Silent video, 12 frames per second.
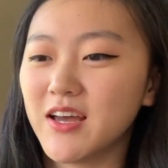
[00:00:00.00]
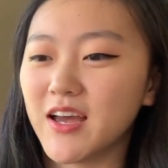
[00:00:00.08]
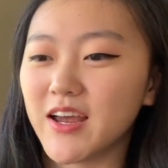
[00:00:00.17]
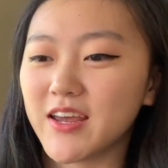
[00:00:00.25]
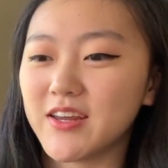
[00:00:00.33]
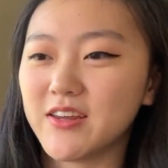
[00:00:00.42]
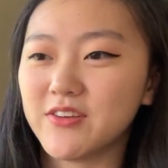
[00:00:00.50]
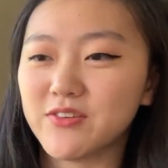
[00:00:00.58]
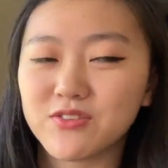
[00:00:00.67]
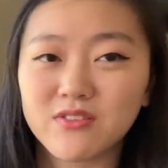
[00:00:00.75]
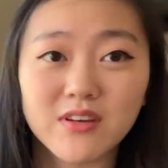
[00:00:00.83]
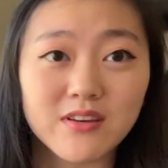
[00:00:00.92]
I can
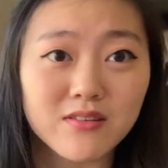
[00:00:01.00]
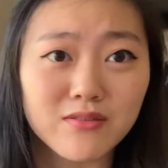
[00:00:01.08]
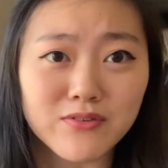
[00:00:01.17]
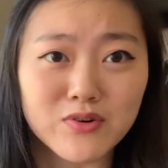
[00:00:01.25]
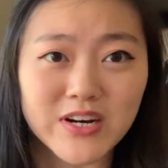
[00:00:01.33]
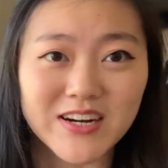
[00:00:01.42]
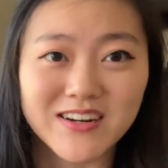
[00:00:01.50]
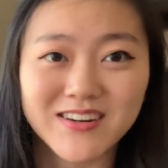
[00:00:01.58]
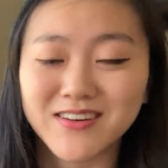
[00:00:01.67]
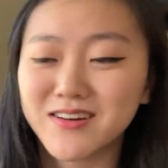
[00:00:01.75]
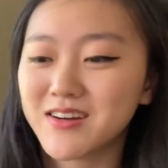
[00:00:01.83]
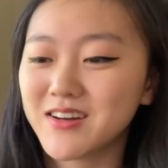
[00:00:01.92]
use this for
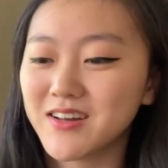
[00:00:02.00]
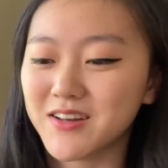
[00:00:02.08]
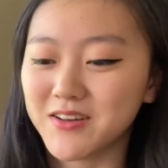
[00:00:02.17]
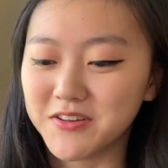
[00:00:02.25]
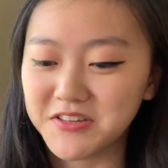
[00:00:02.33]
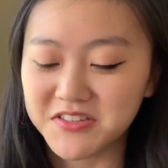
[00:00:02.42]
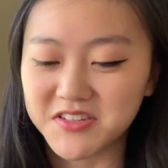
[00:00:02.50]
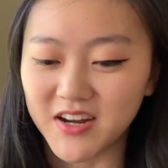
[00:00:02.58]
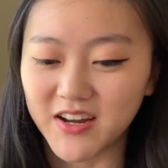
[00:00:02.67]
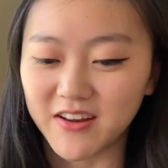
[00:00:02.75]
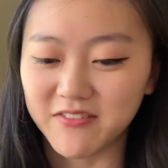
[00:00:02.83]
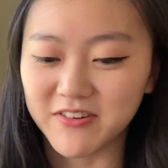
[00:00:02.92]

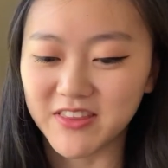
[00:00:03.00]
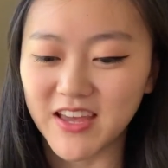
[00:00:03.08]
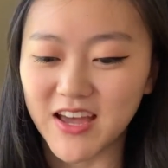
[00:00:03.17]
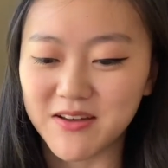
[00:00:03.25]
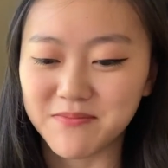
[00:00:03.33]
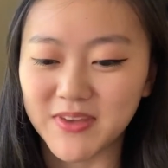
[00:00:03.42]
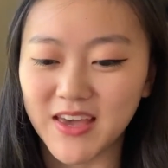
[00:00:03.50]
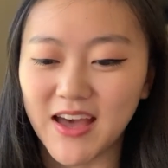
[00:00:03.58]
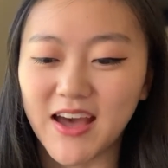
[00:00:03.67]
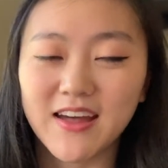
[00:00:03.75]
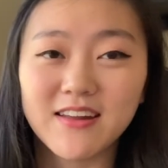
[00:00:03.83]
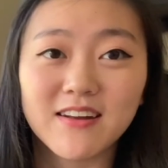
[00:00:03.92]
studying for the
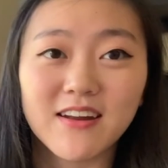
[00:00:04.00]
MCAT.